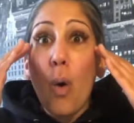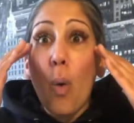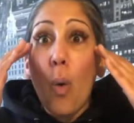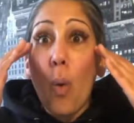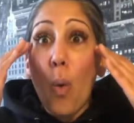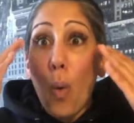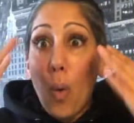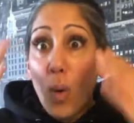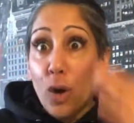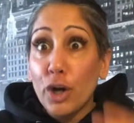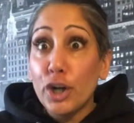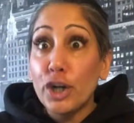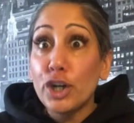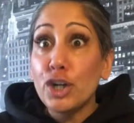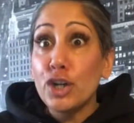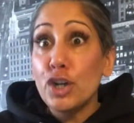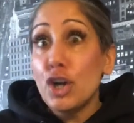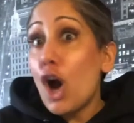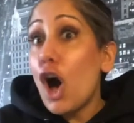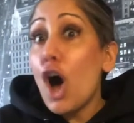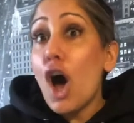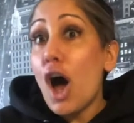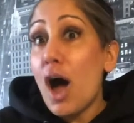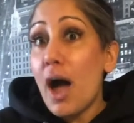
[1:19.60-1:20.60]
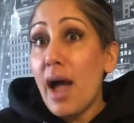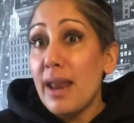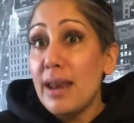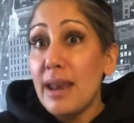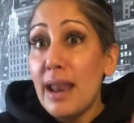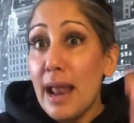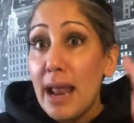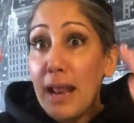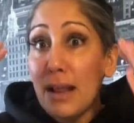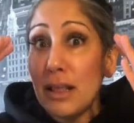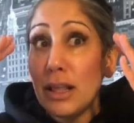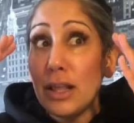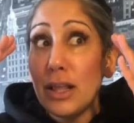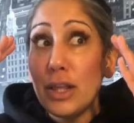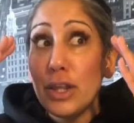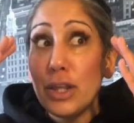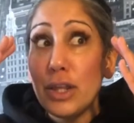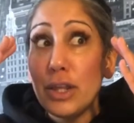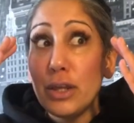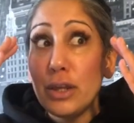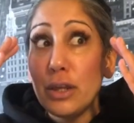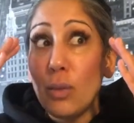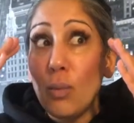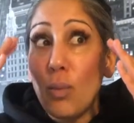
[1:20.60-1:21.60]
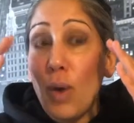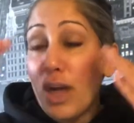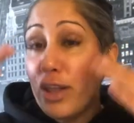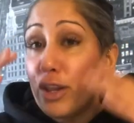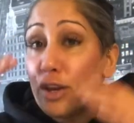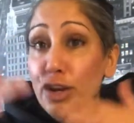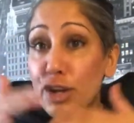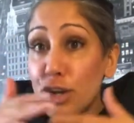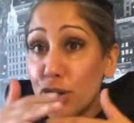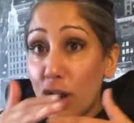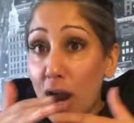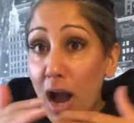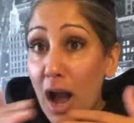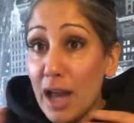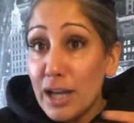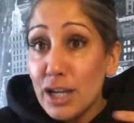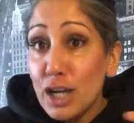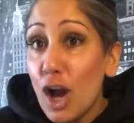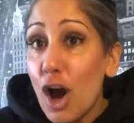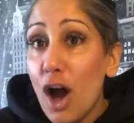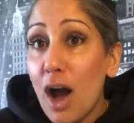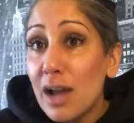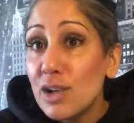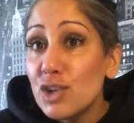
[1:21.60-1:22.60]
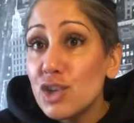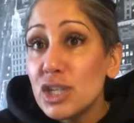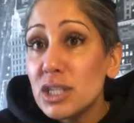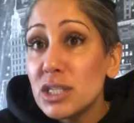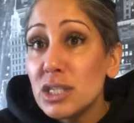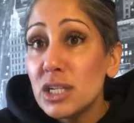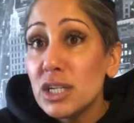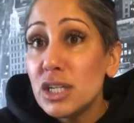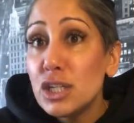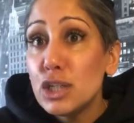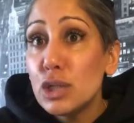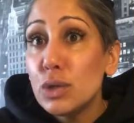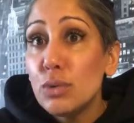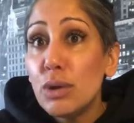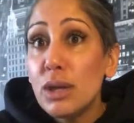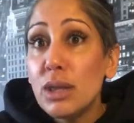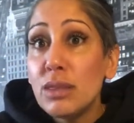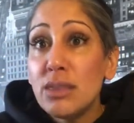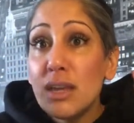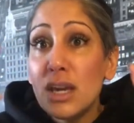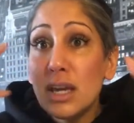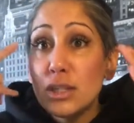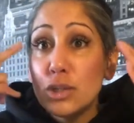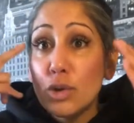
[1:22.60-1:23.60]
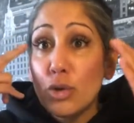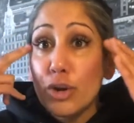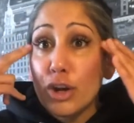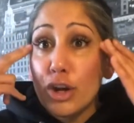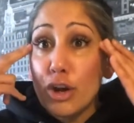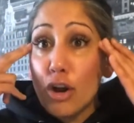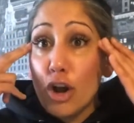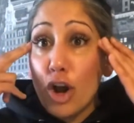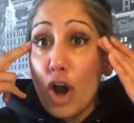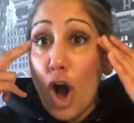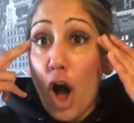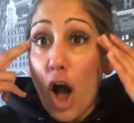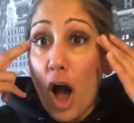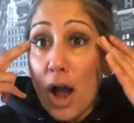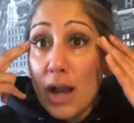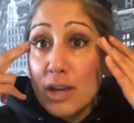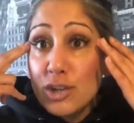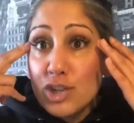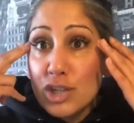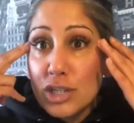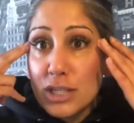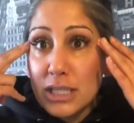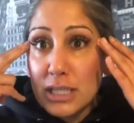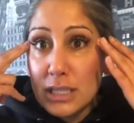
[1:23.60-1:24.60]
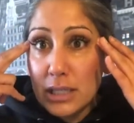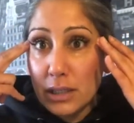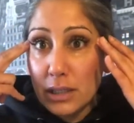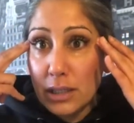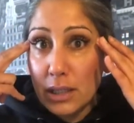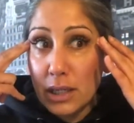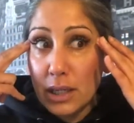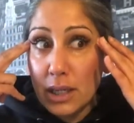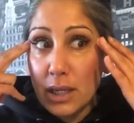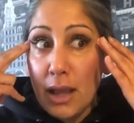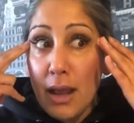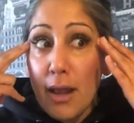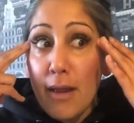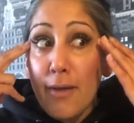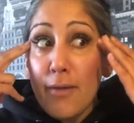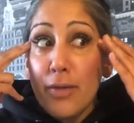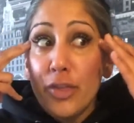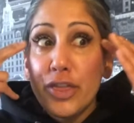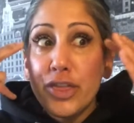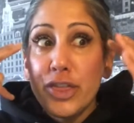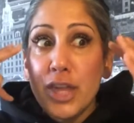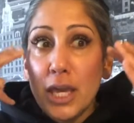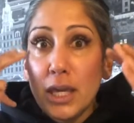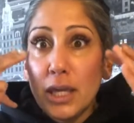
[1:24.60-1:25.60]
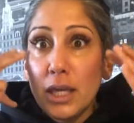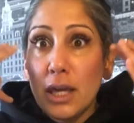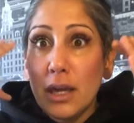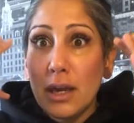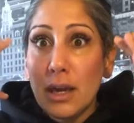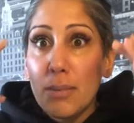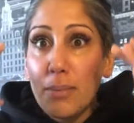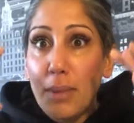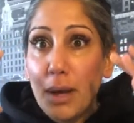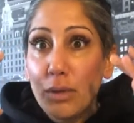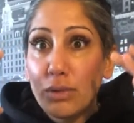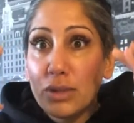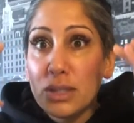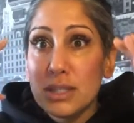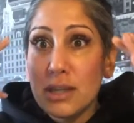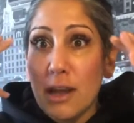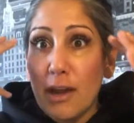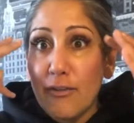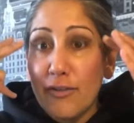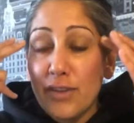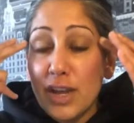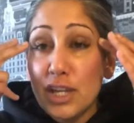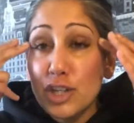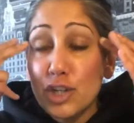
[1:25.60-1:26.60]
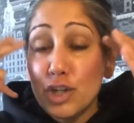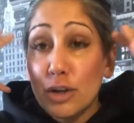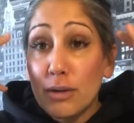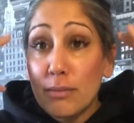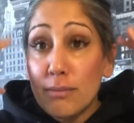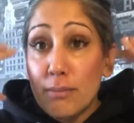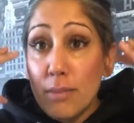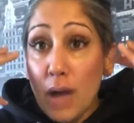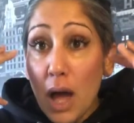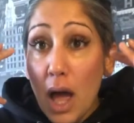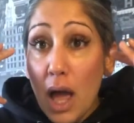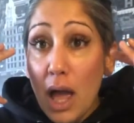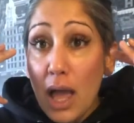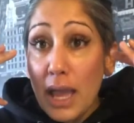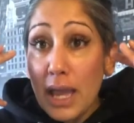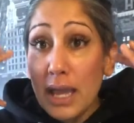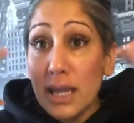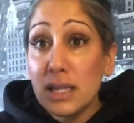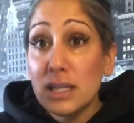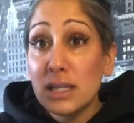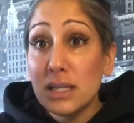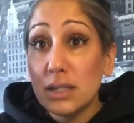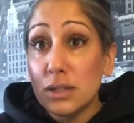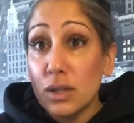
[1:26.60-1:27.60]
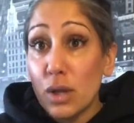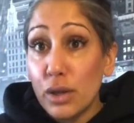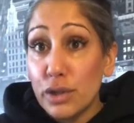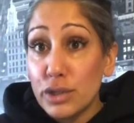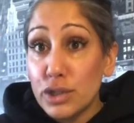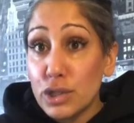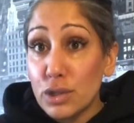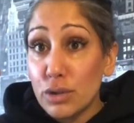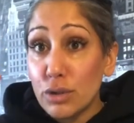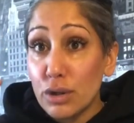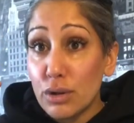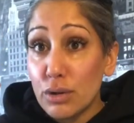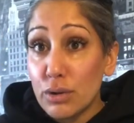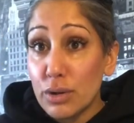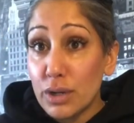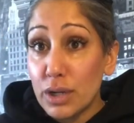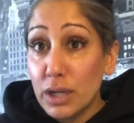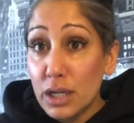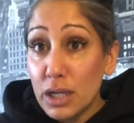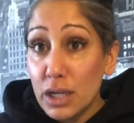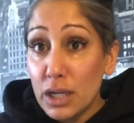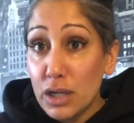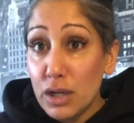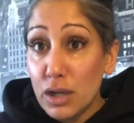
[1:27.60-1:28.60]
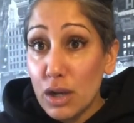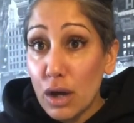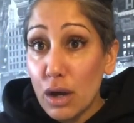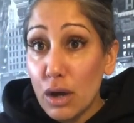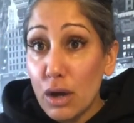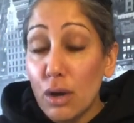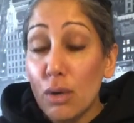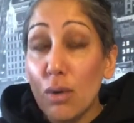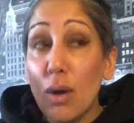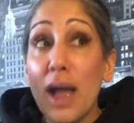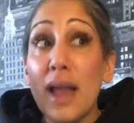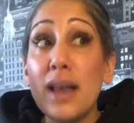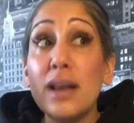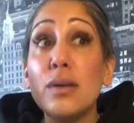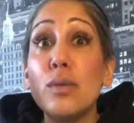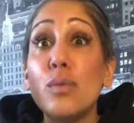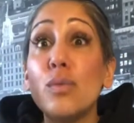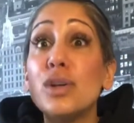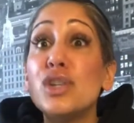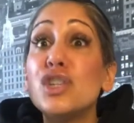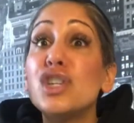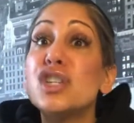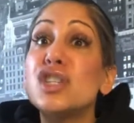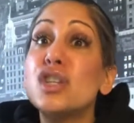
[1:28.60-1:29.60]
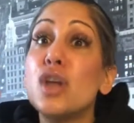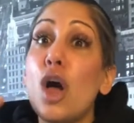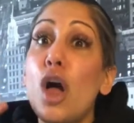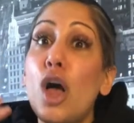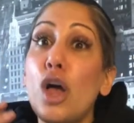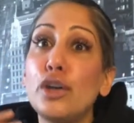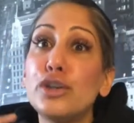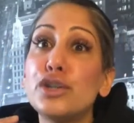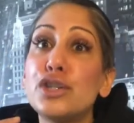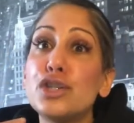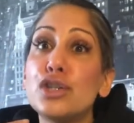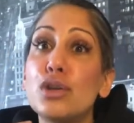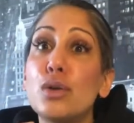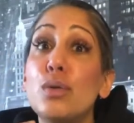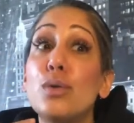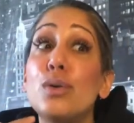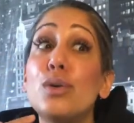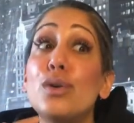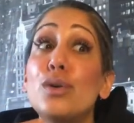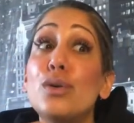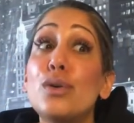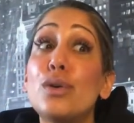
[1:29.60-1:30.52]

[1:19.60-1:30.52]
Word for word: or not, whether you're unconsciously doing things or you're consciously thinking about stuff because your mind is also your ego and which is also